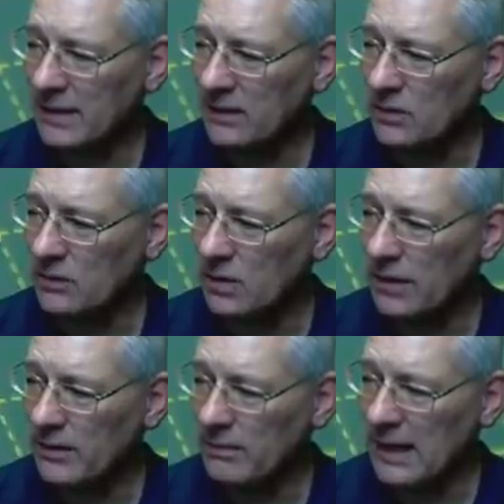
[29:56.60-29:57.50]
look, right
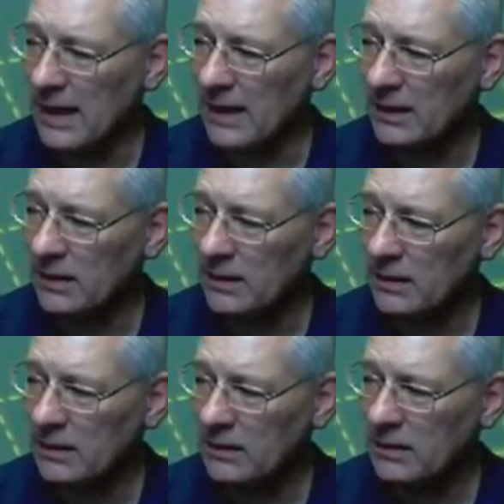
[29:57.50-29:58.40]
at the back,
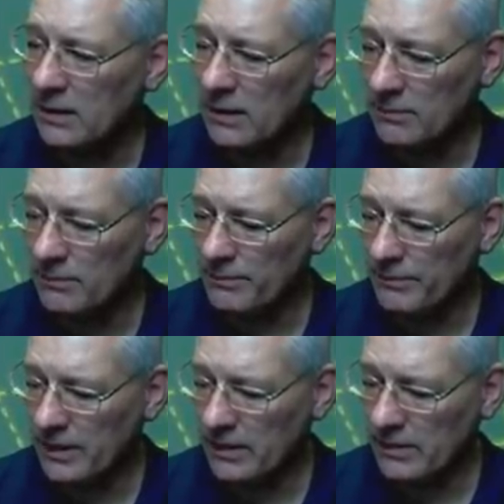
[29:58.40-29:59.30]
um,
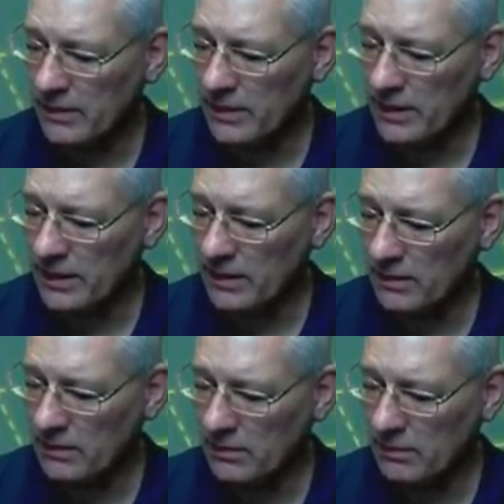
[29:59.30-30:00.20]
the
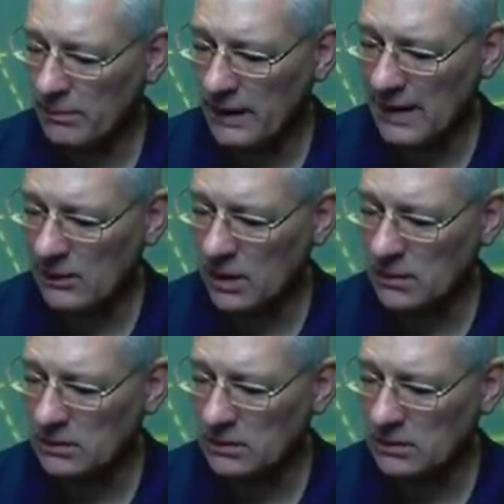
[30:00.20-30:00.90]
power,